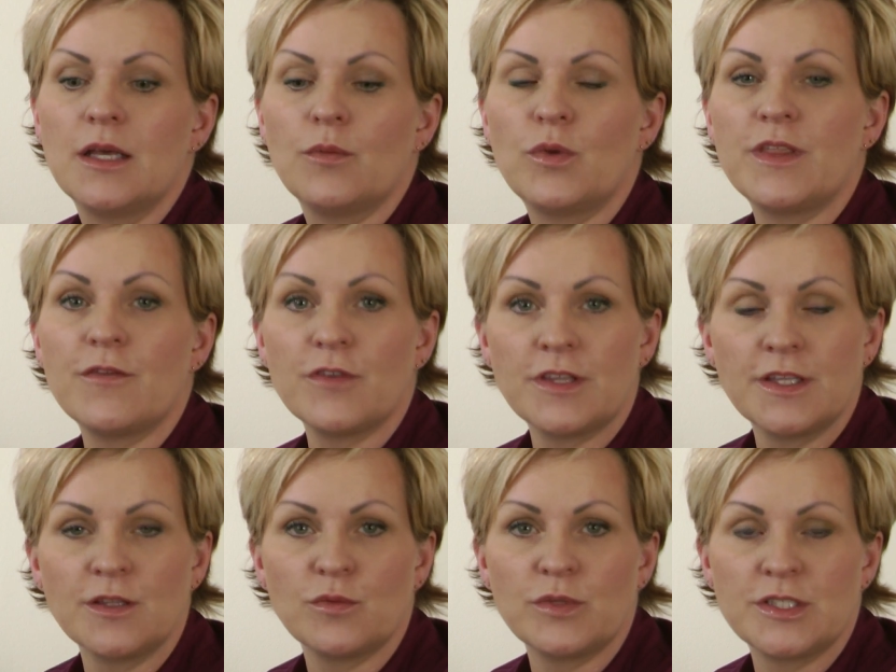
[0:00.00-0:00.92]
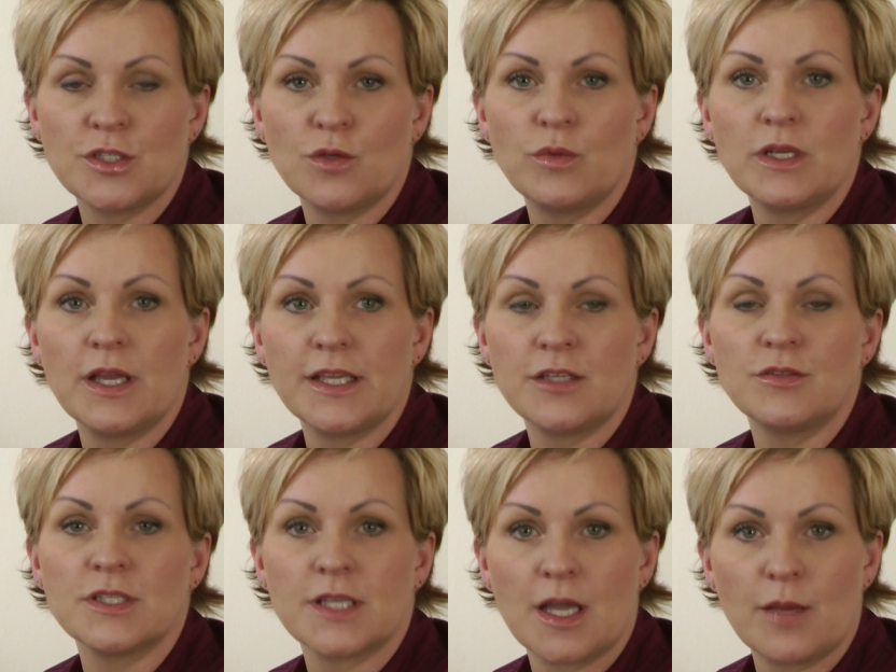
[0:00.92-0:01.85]
With everything that we do, we like
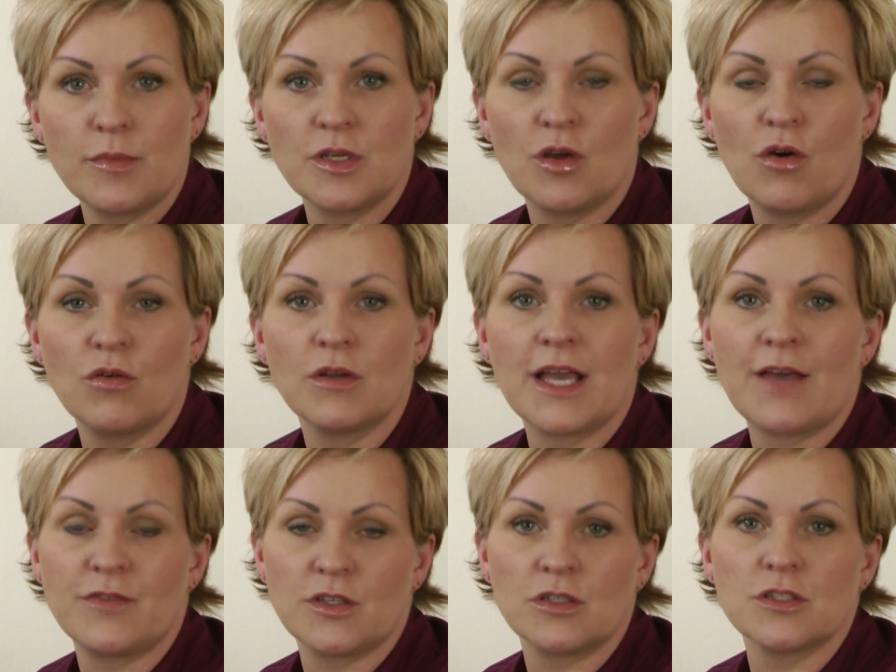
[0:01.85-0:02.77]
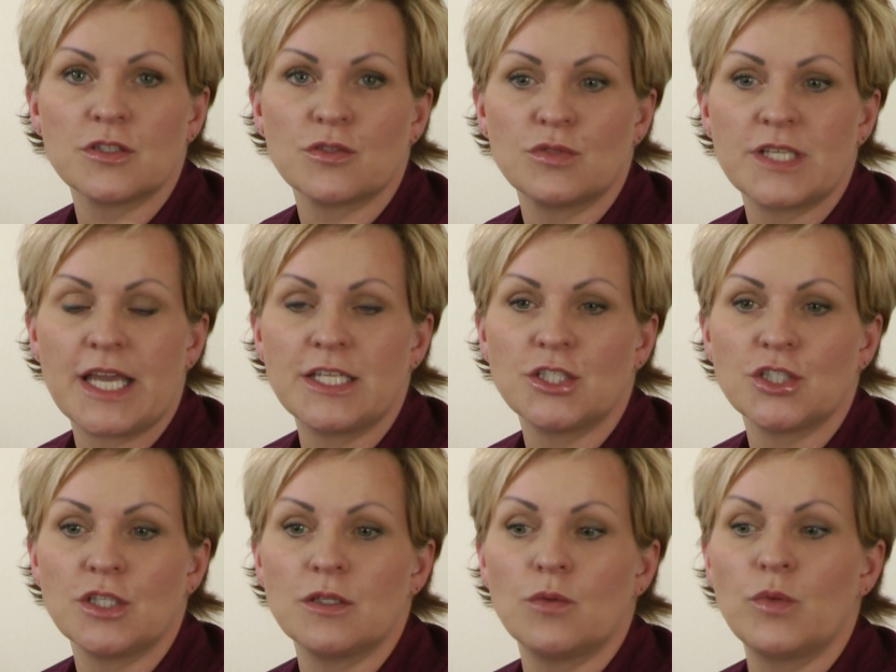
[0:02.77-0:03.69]
you to come along, have a
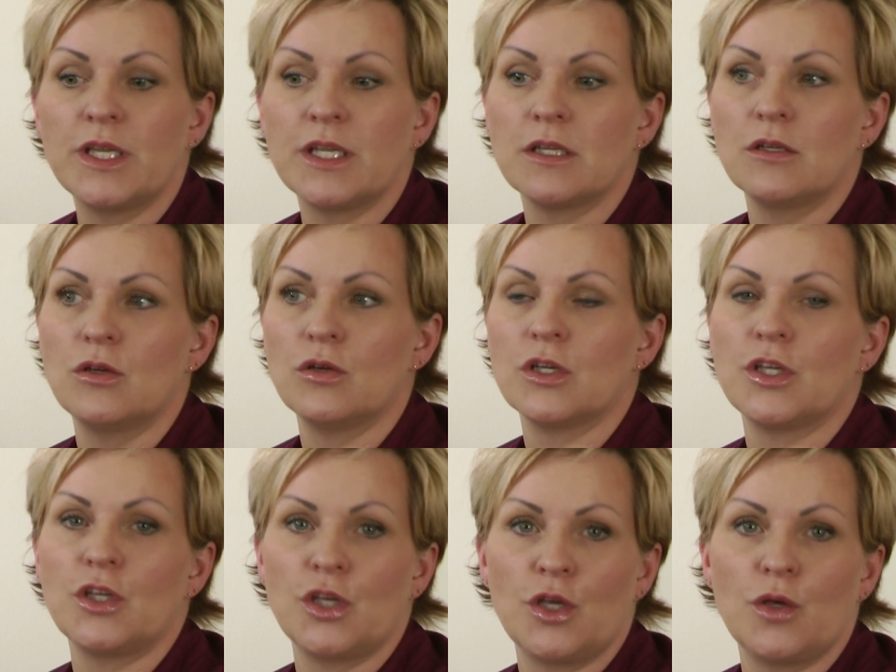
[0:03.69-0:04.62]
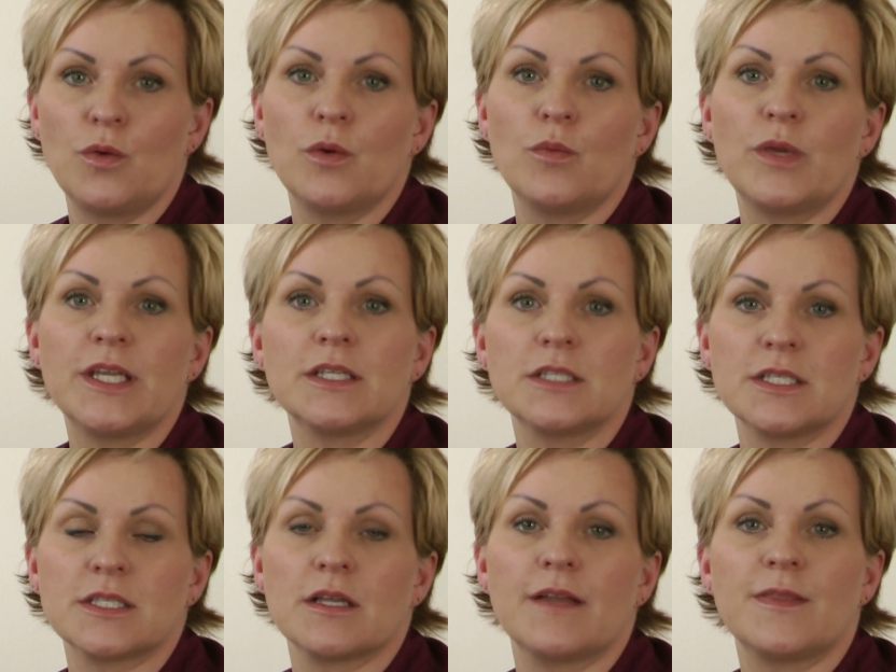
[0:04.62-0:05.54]
consultation, and we can look at you and we can
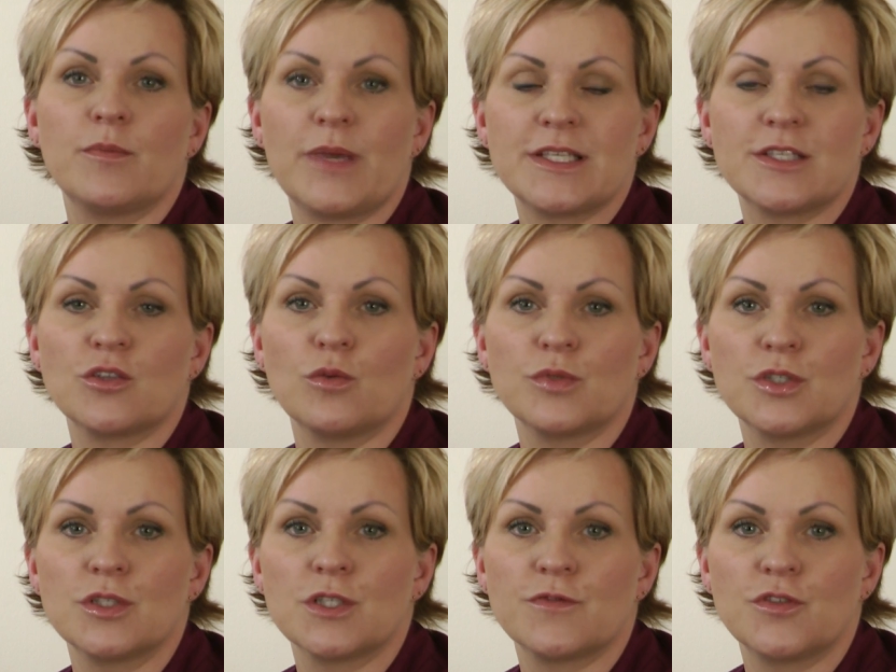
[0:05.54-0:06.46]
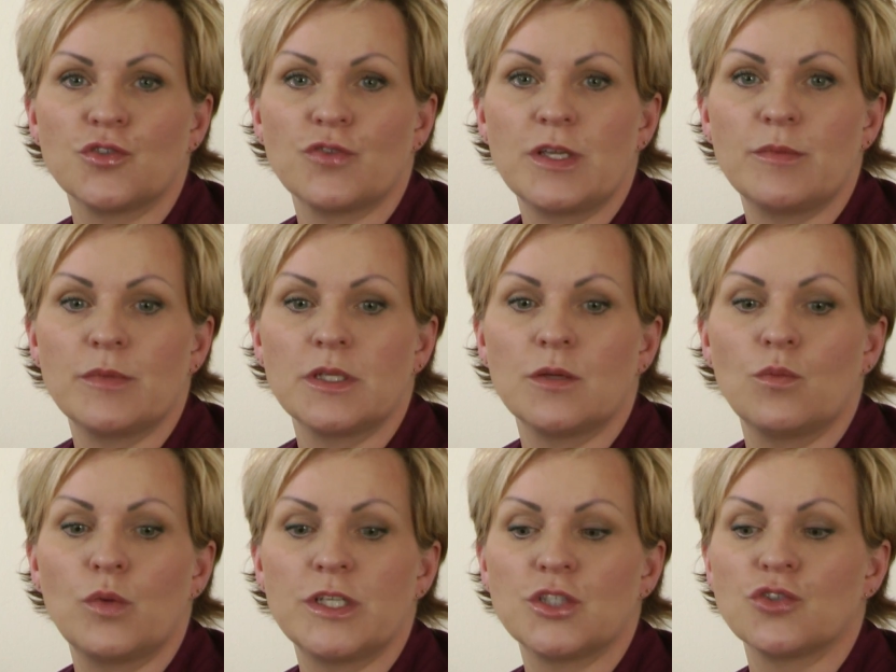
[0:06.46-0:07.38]
decide the best options for treatment
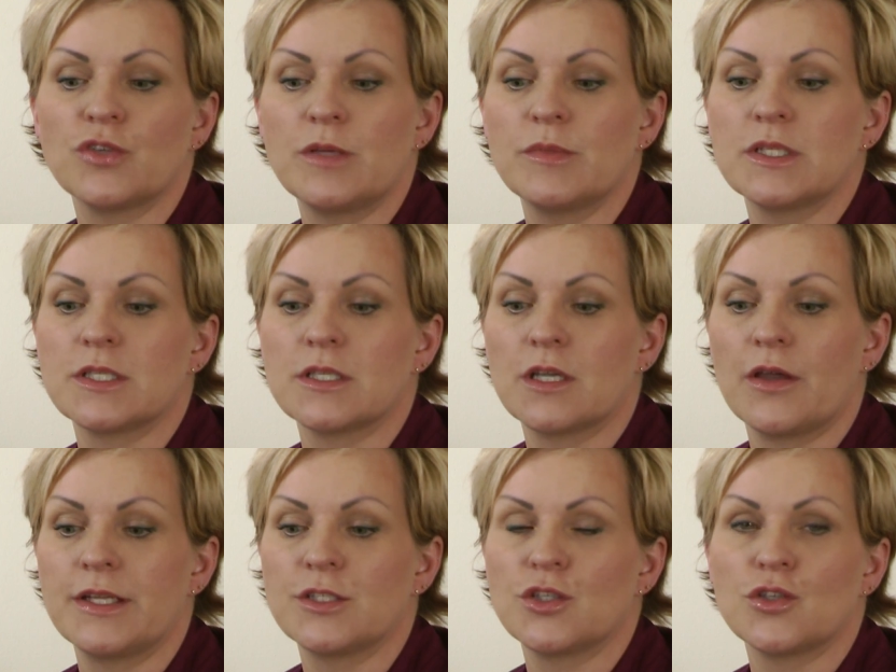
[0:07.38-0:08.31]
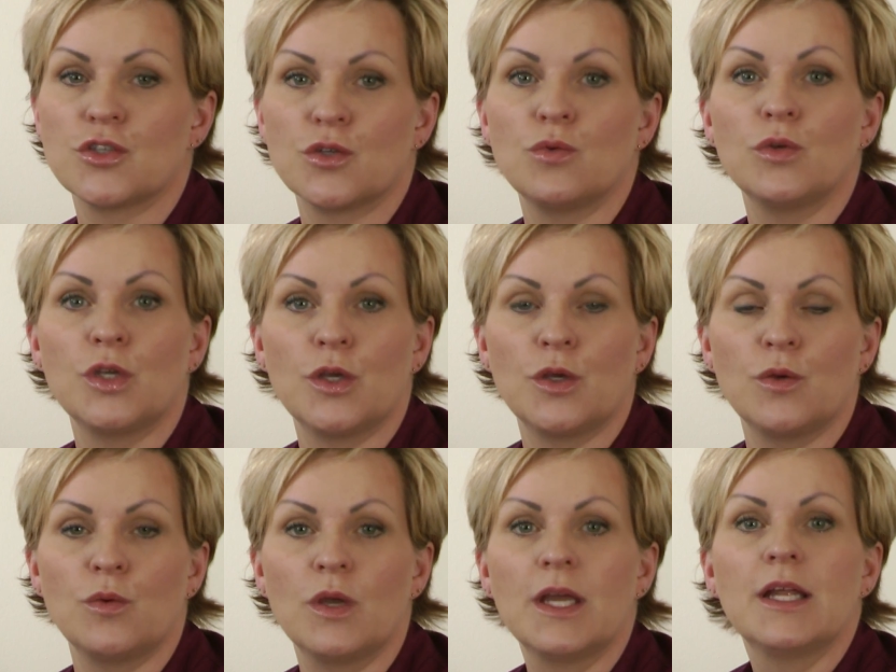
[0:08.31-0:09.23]
and which treatments are going to suit
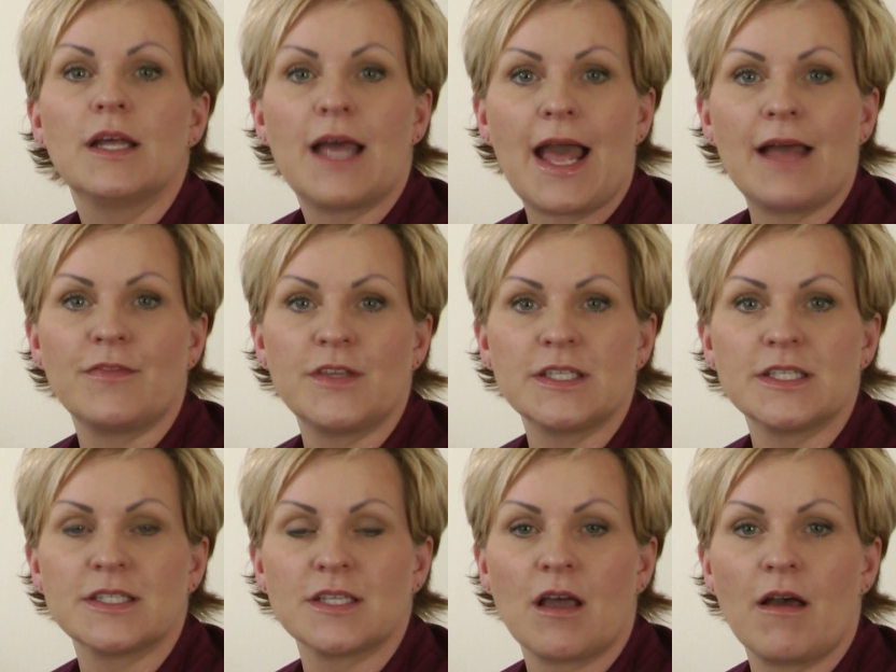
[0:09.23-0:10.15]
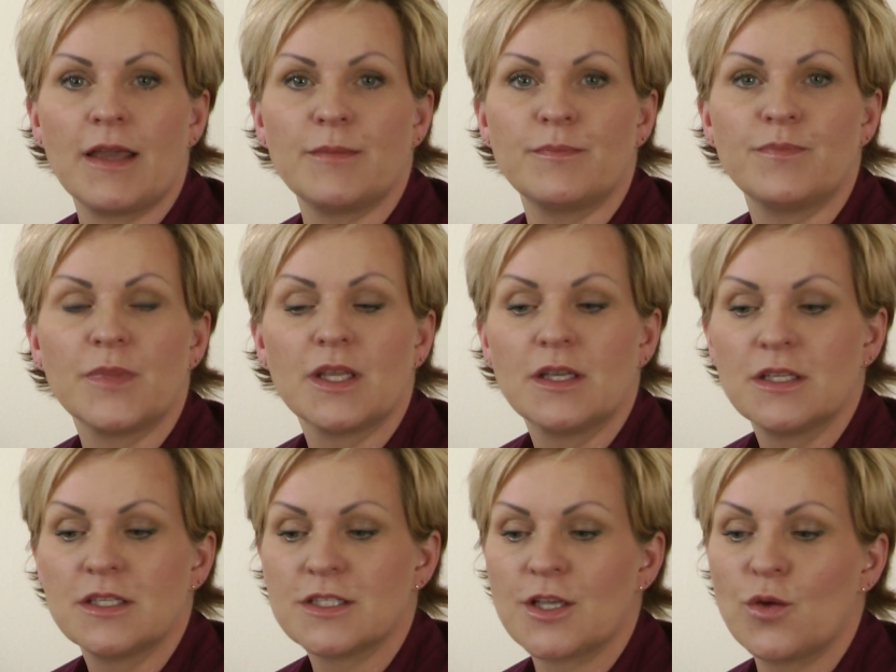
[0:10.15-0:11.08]
you at this time.
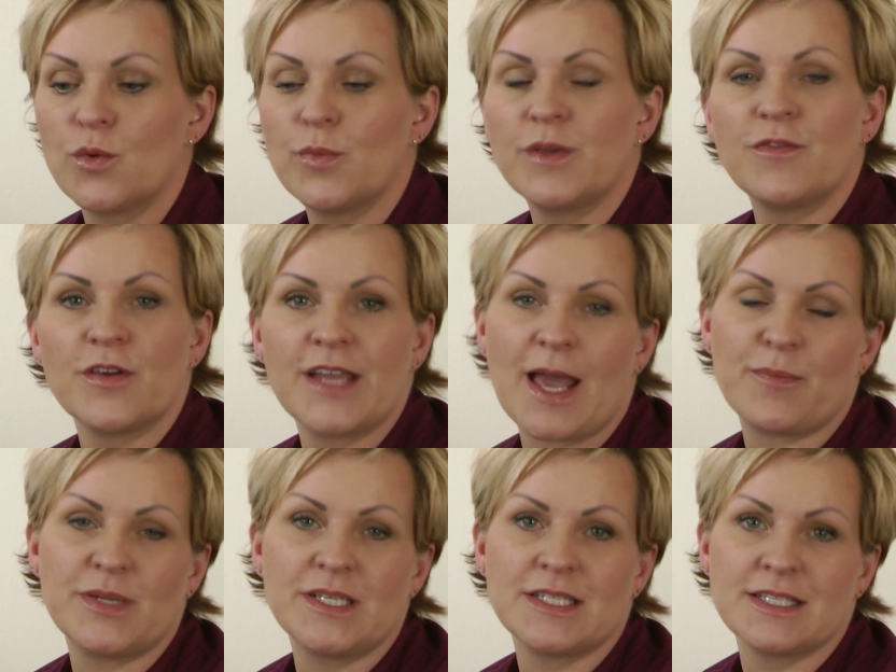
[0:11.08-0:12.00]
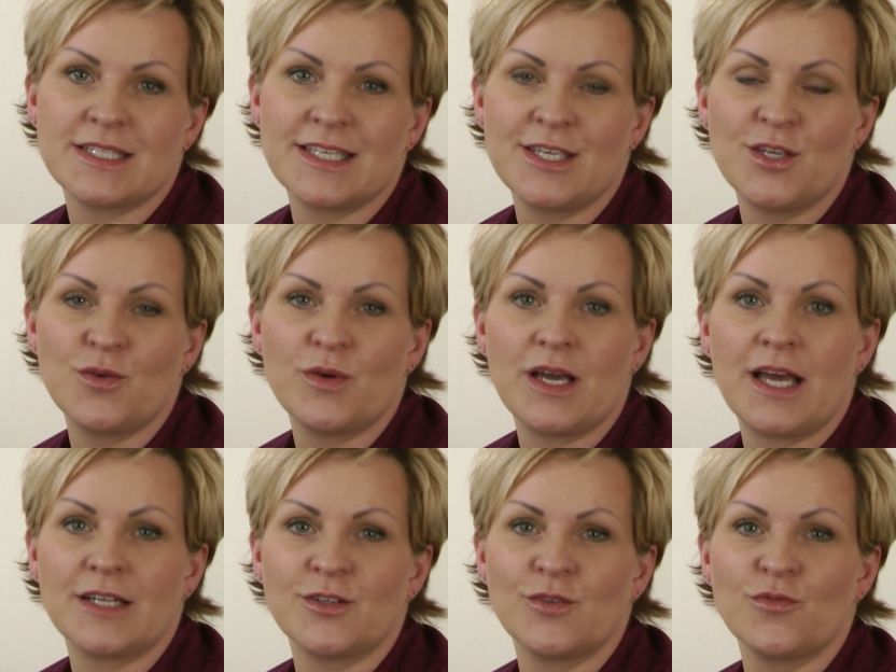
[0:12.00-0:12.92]
So we'll be very happy to see you
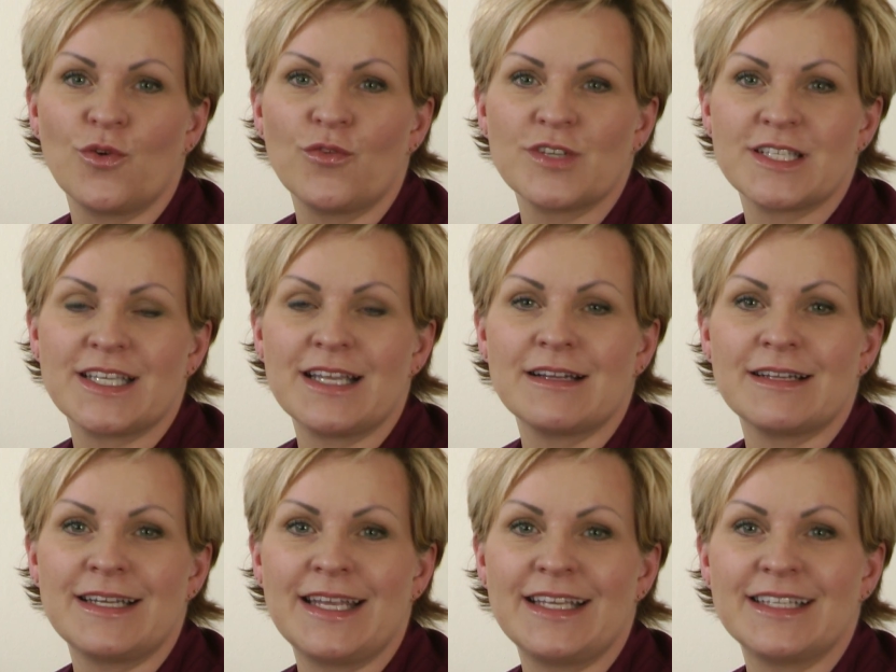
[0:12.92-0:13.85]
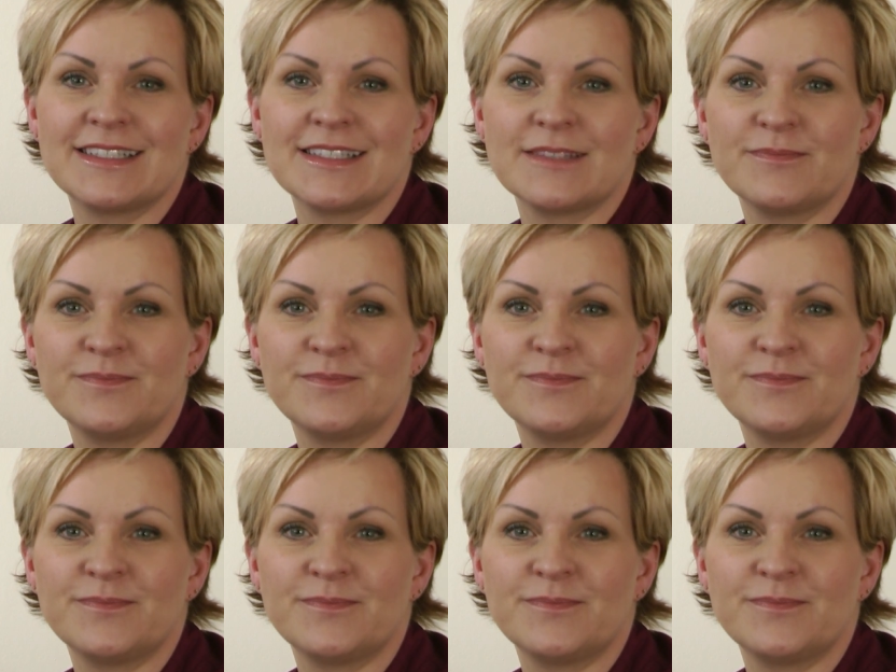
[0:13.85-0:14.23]
at Aurora Skin Clinics.